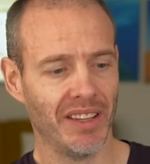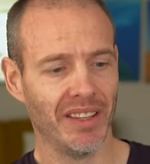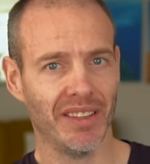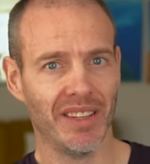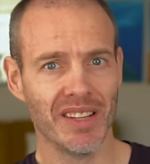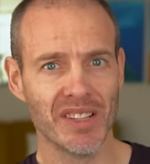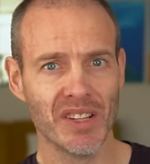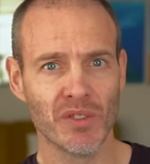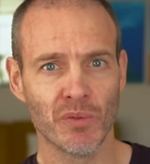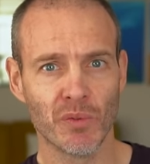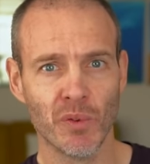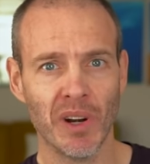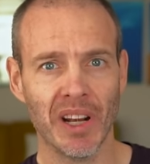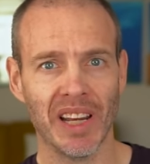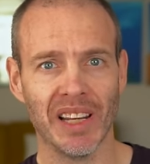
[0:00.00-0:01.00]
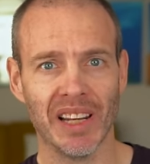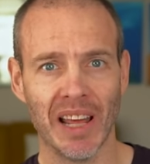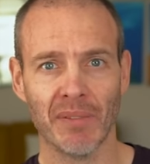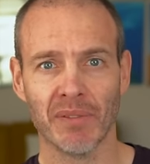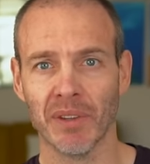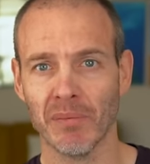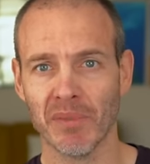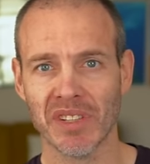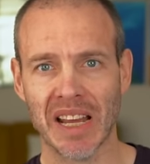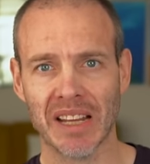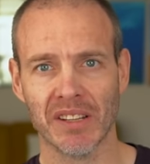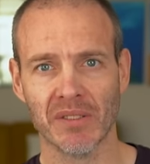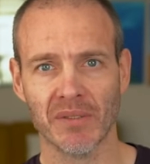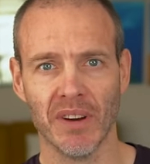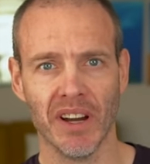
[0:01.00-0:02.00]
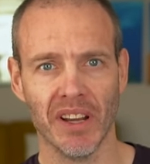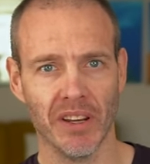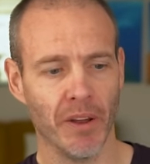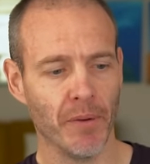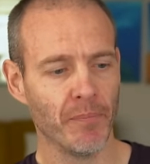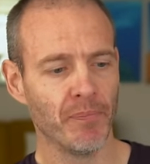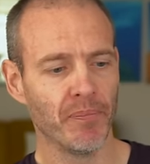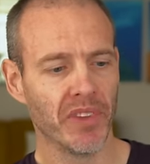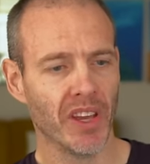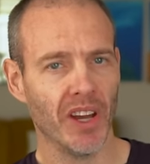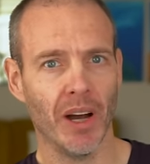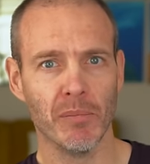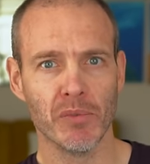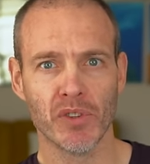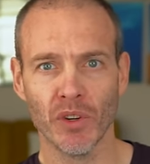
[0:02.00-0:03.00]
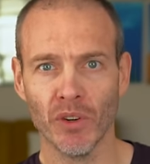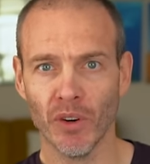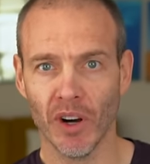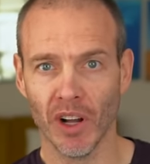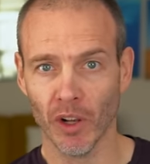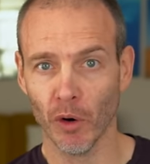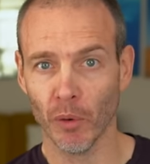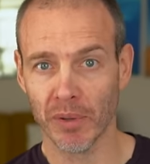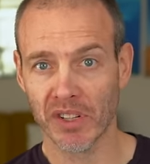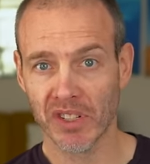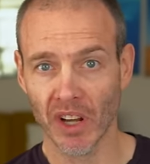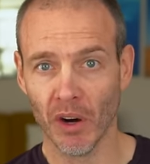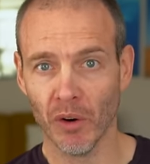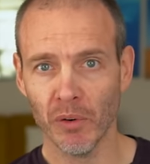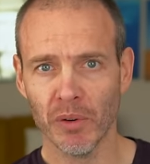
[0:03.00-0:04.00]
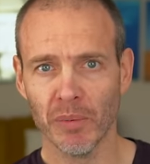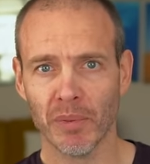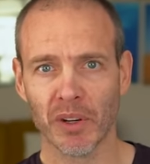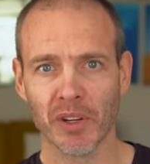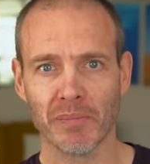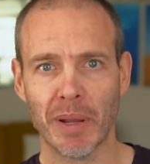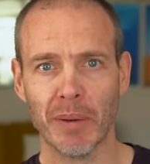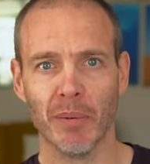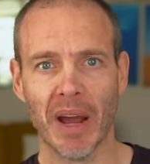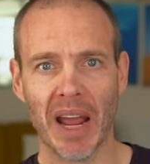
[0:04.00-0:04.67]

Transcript: this has really left them satisfied. I'm sure a lot will be sold because people